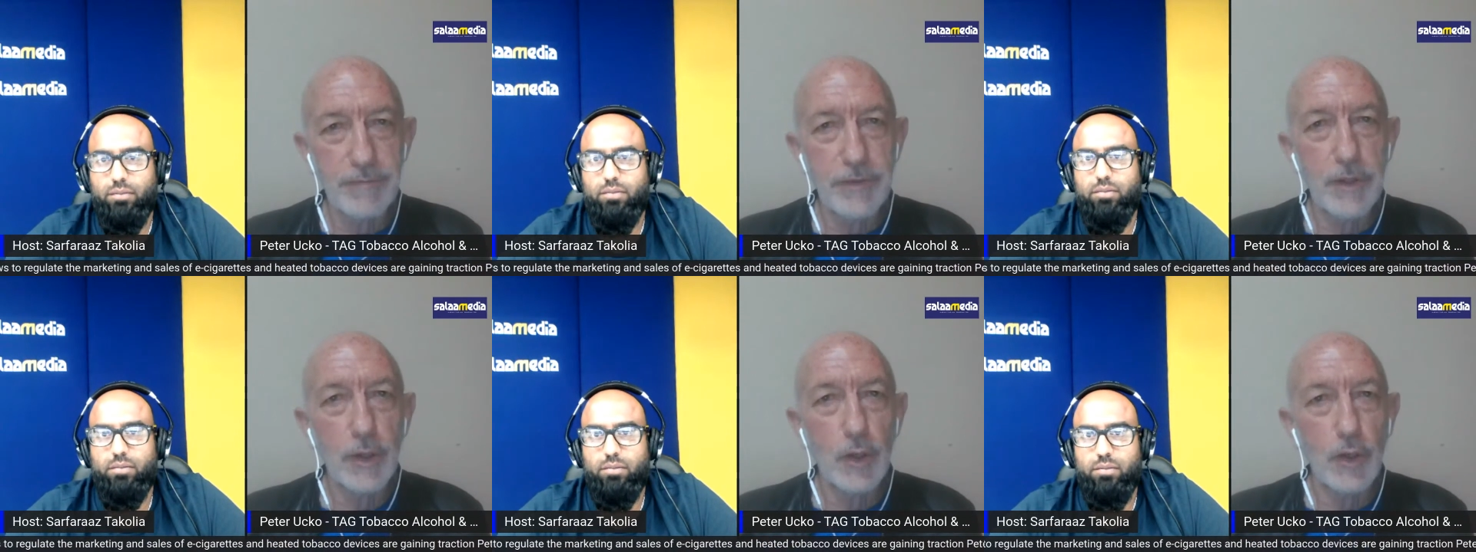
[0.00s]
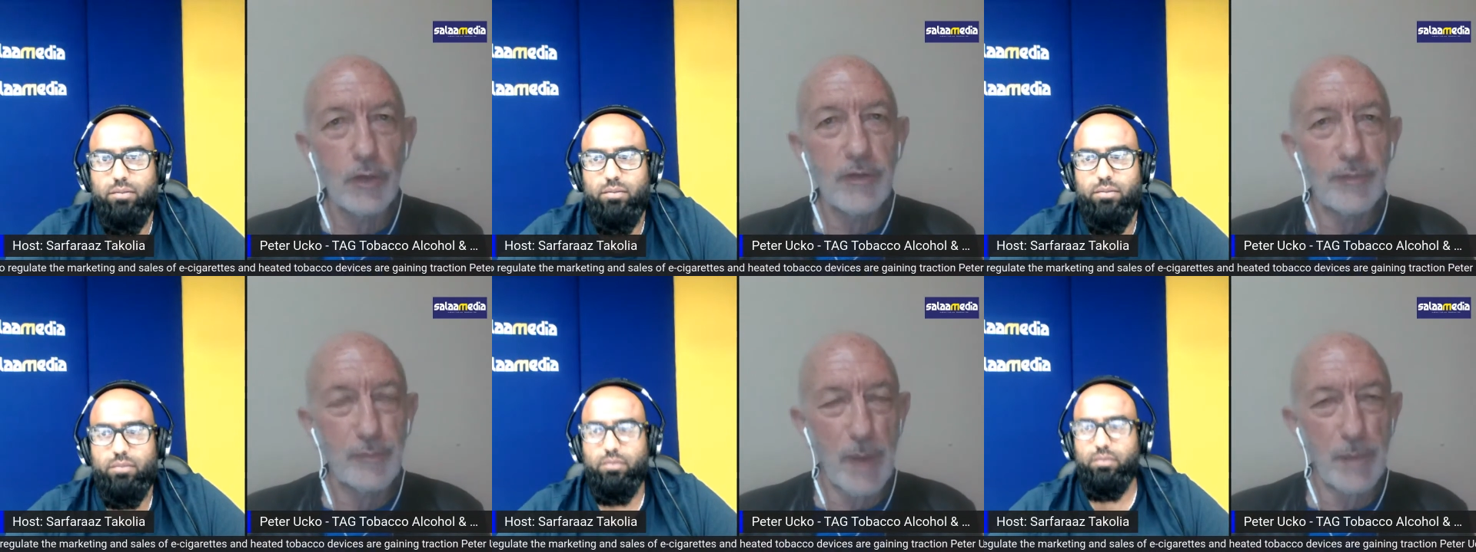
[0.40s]
Speaker 1: for the
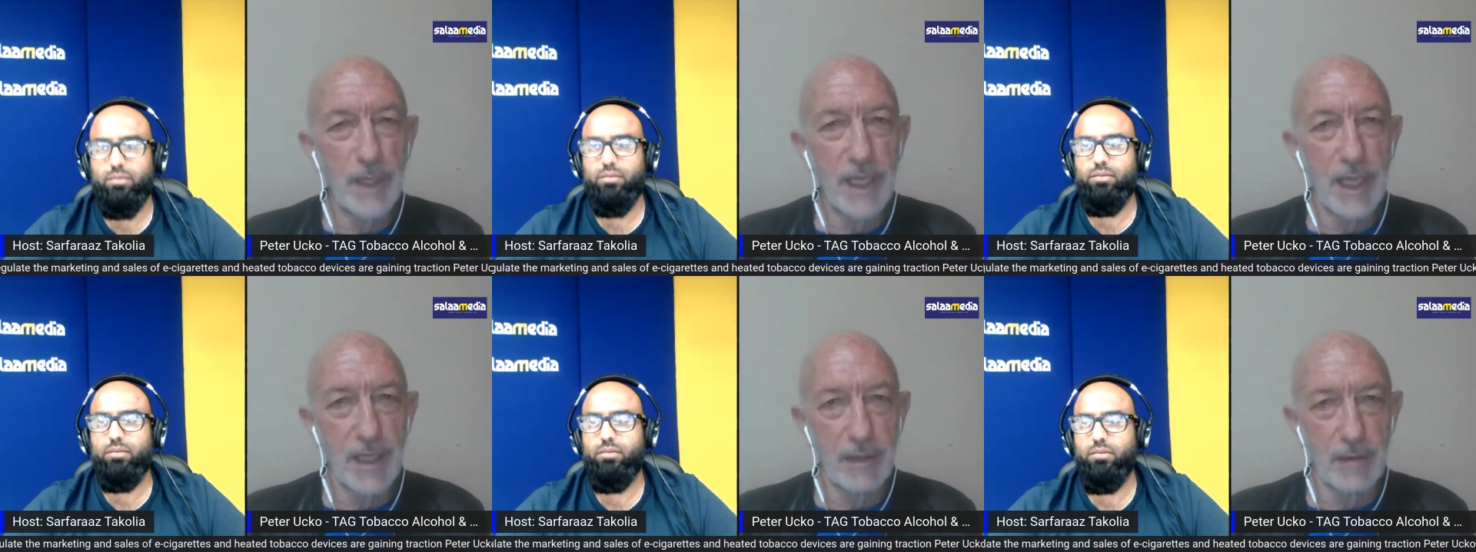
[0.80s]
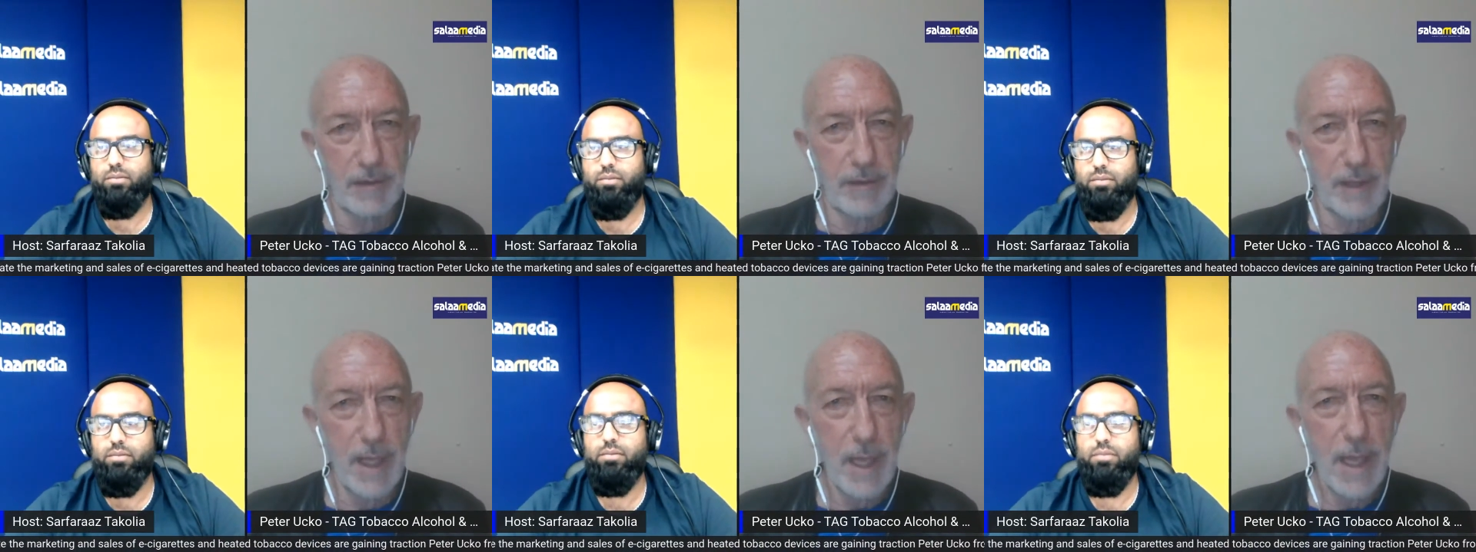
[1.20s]
good of public
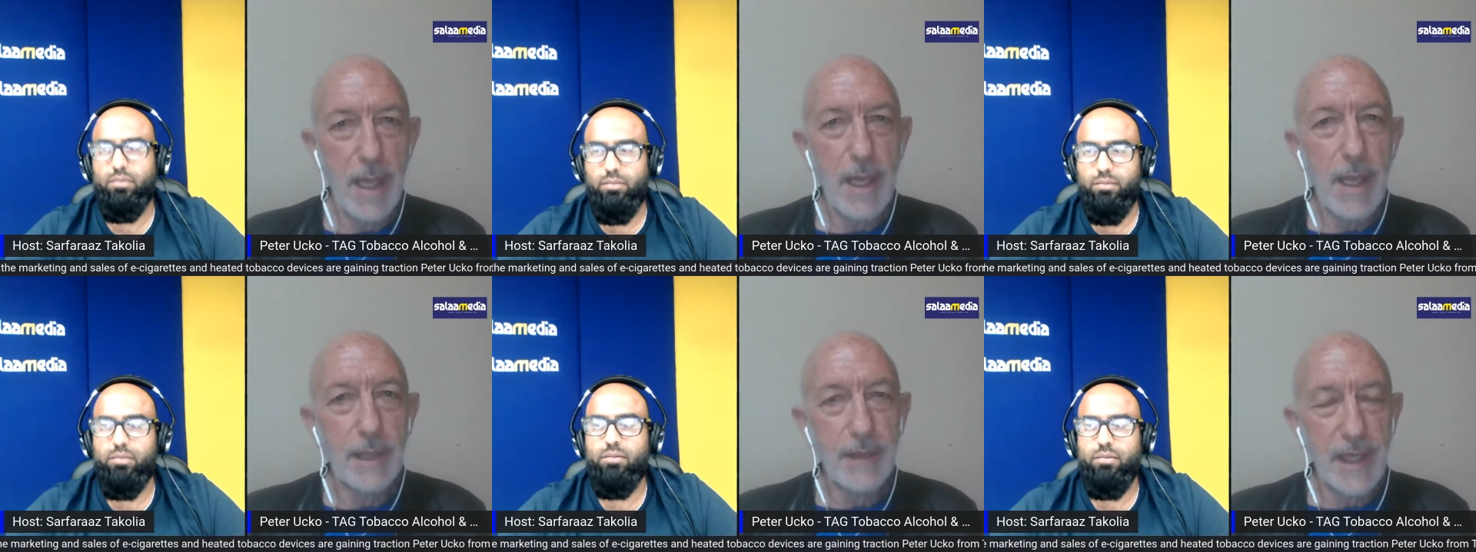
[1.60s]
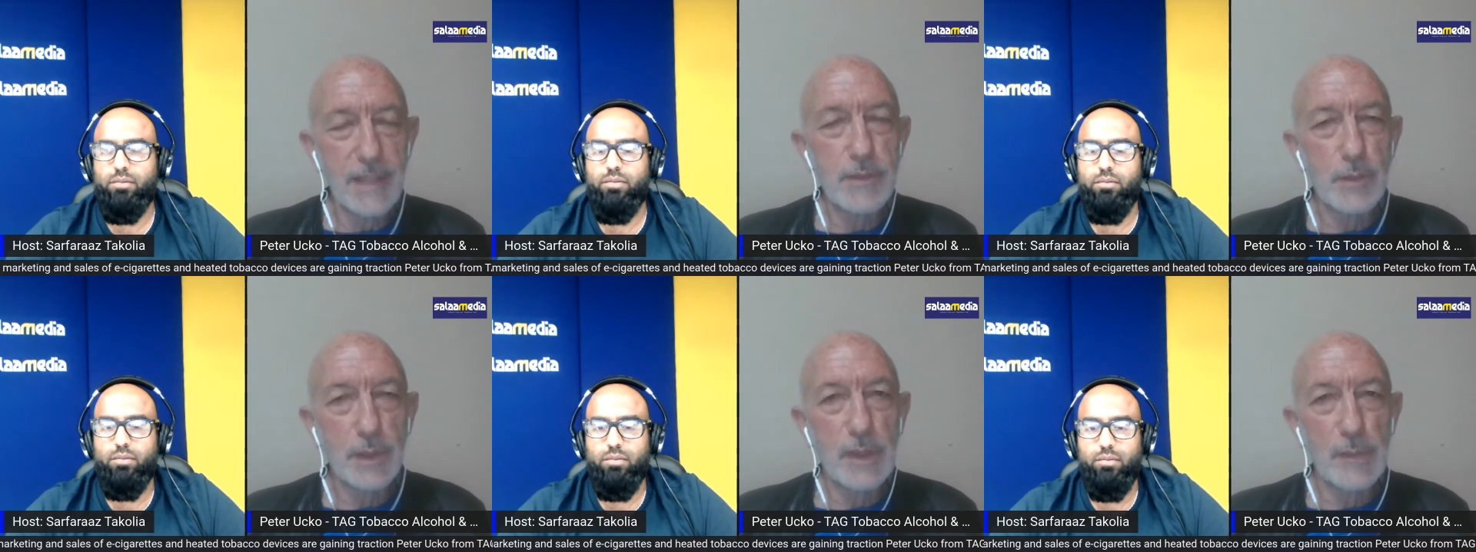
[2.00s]
health. And
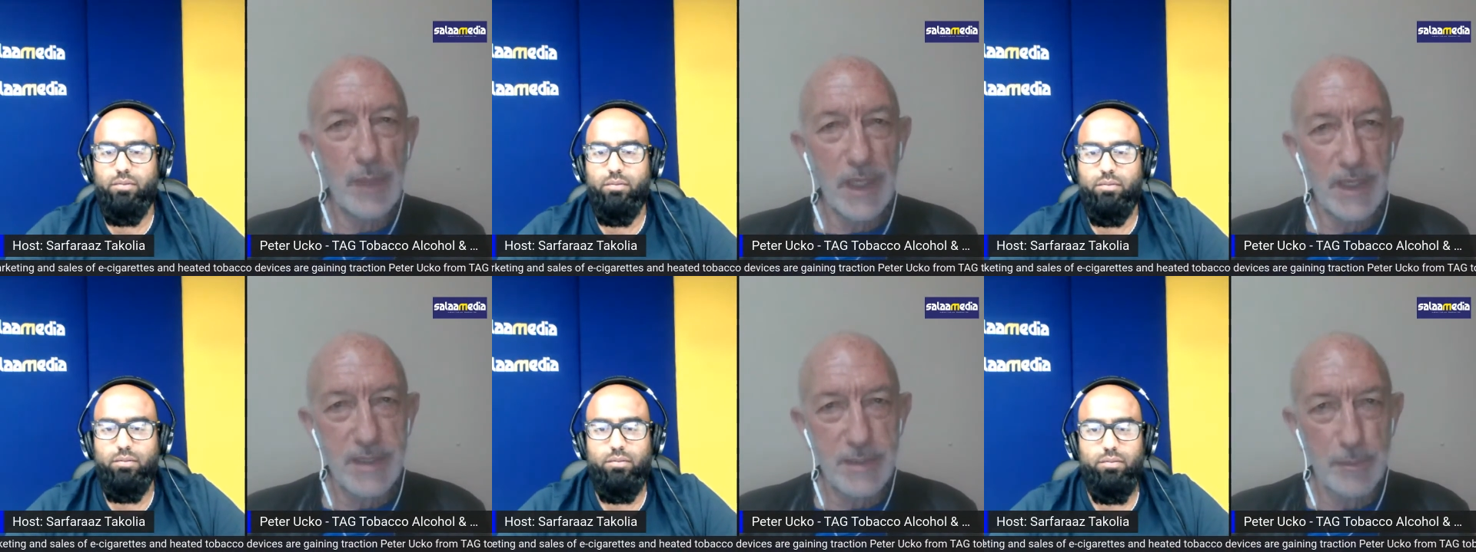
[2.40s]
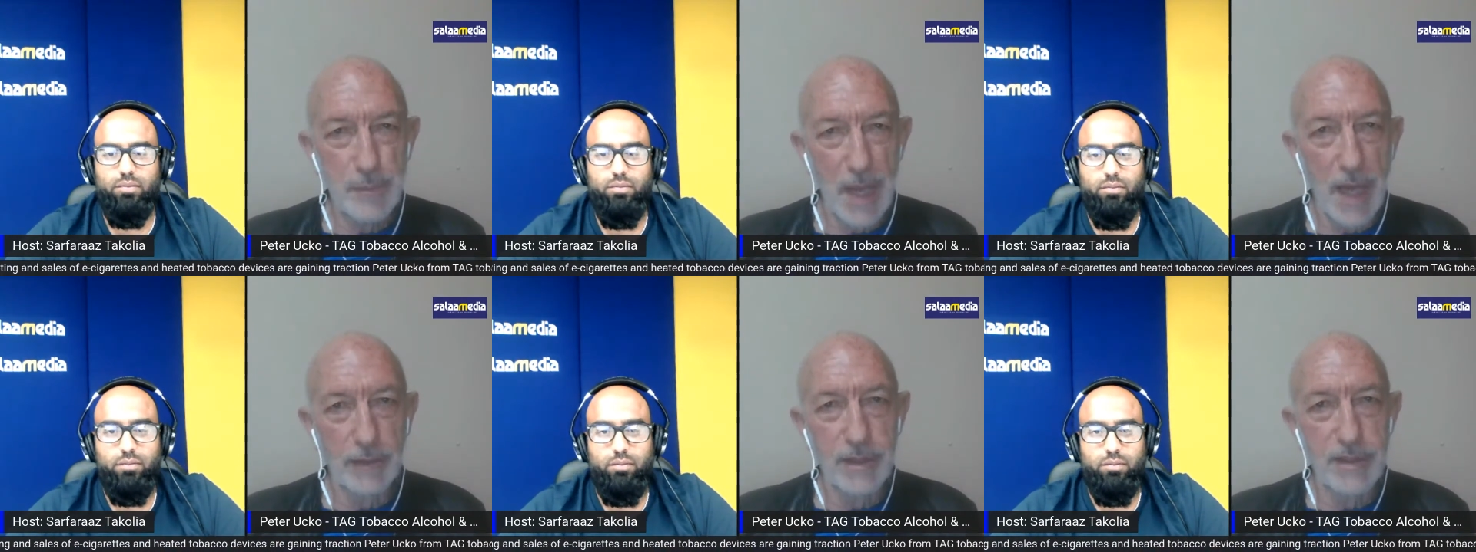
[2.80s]
that's what the bill is
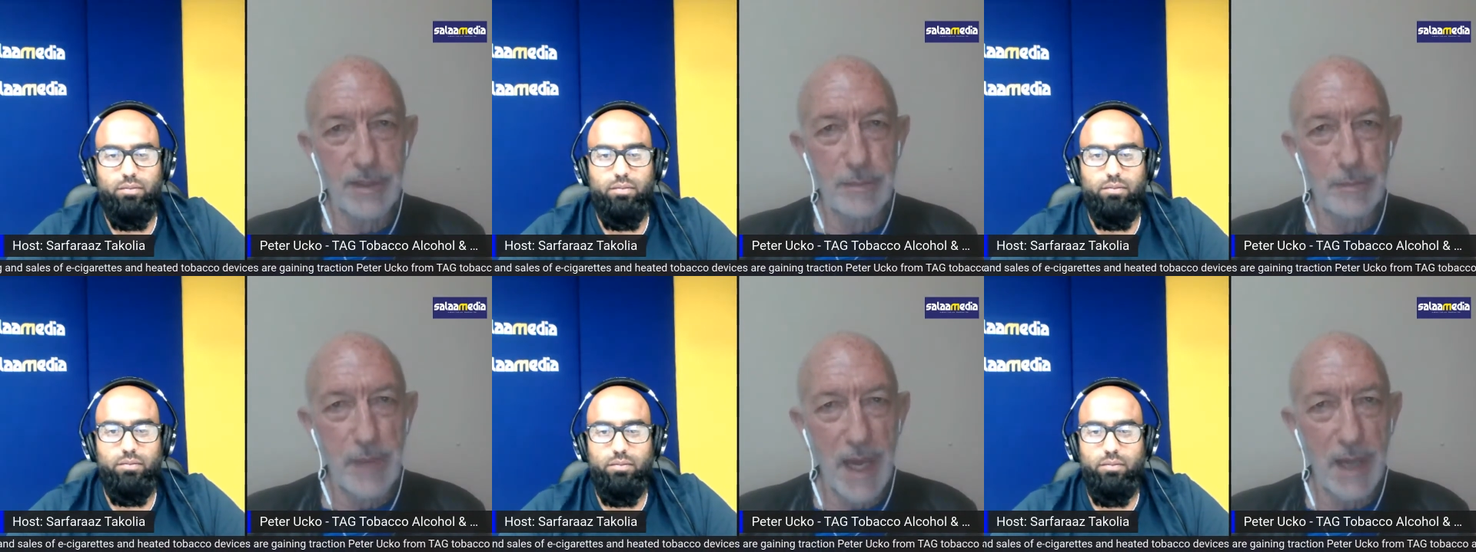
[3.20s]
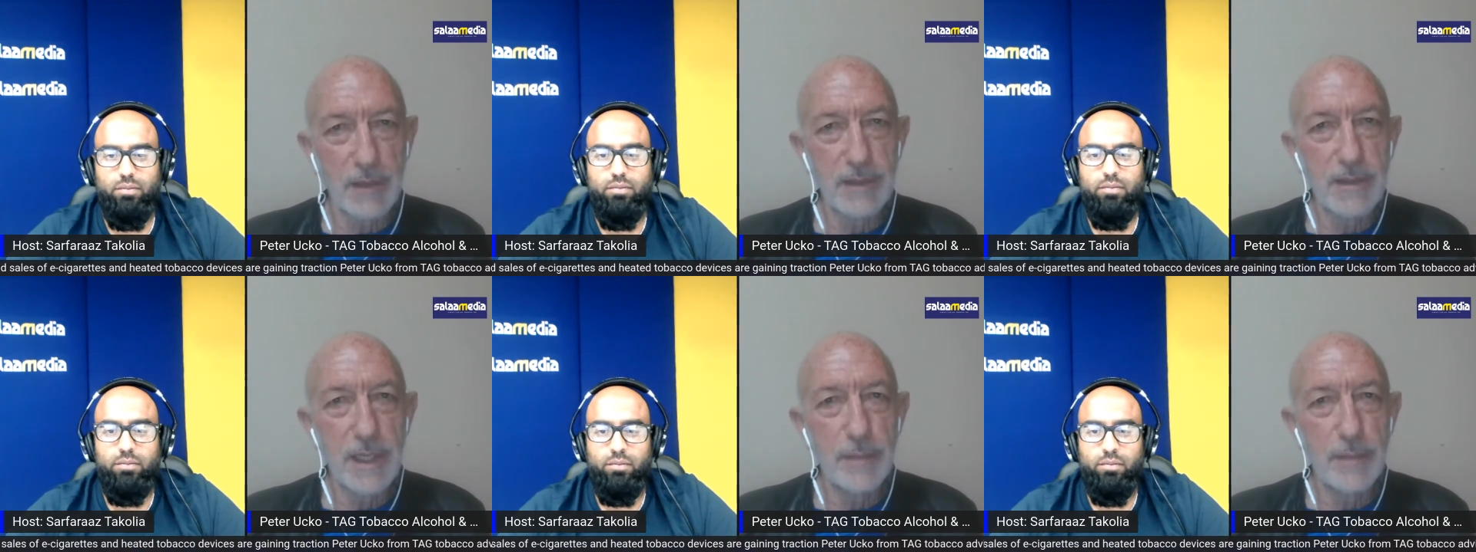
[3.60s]
about. It's about